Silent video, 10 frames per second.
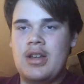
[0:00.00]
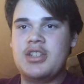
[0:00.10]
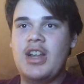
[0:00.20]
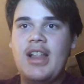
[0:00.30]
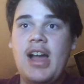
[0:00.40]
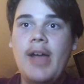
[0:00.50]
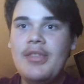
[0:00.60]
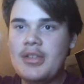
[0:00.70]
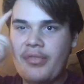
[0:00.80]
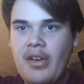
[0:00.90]
So I have
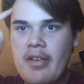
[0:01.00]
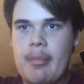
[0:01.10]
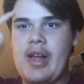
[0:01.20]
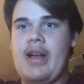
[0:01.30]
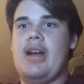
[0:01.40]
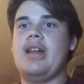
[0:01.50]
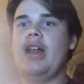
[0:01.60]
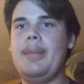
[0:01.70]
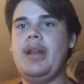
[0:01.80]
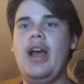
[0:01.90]
this theory in my head,
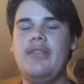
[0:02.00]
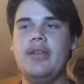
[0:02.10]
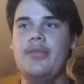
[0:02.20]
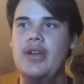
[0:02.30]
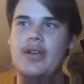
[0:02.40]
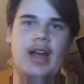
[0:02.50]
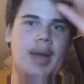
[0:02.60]
and I've been having a theory.